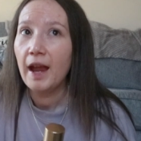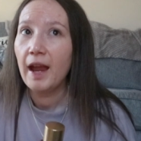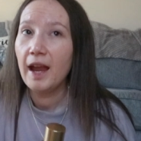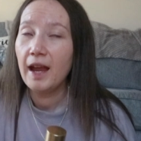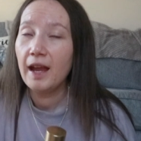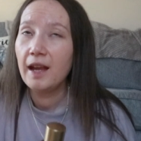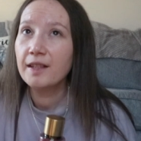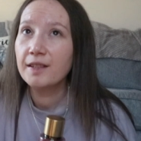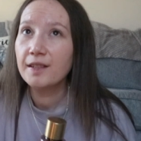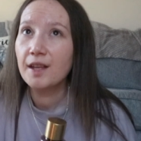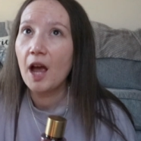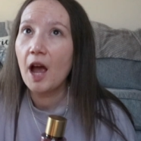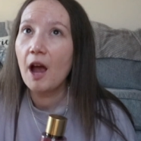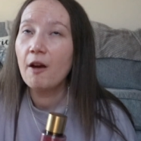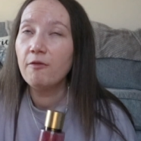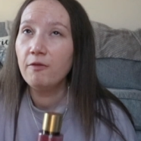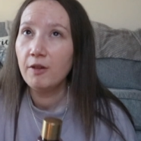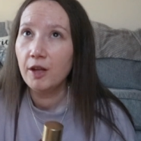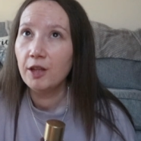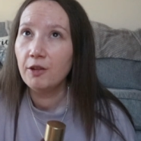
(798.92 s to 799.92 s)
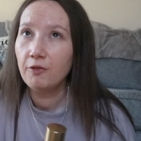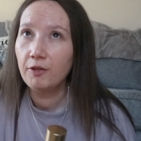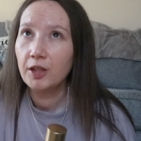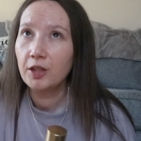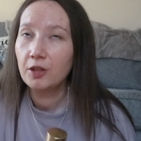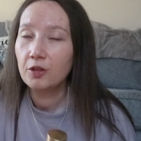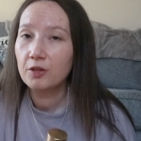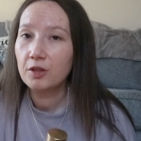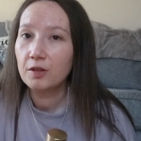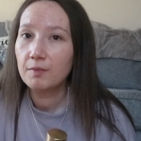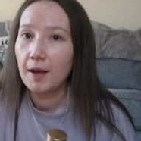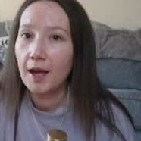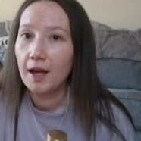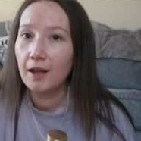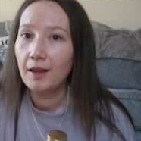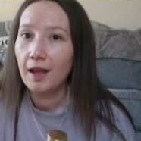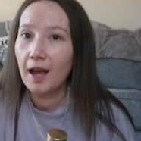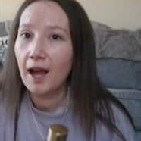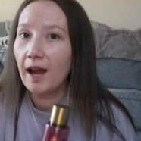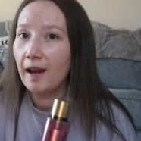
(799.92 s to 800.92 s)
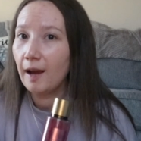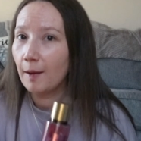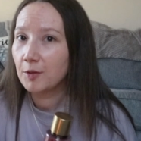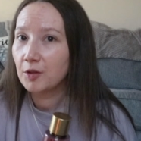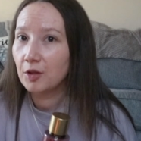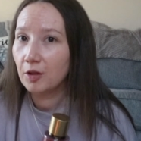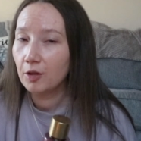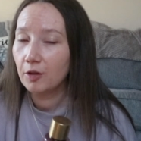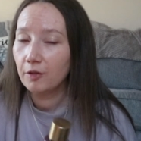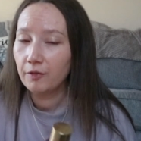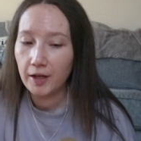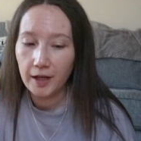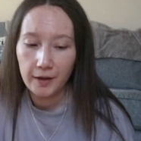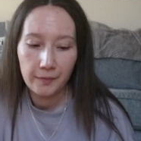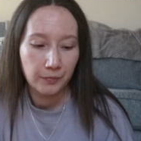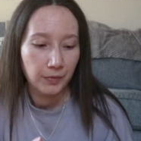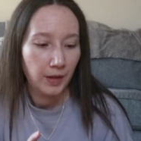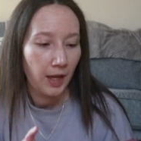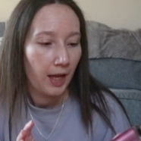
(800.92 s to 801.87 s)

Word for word: It is a really, really good smell. I absolutely love it.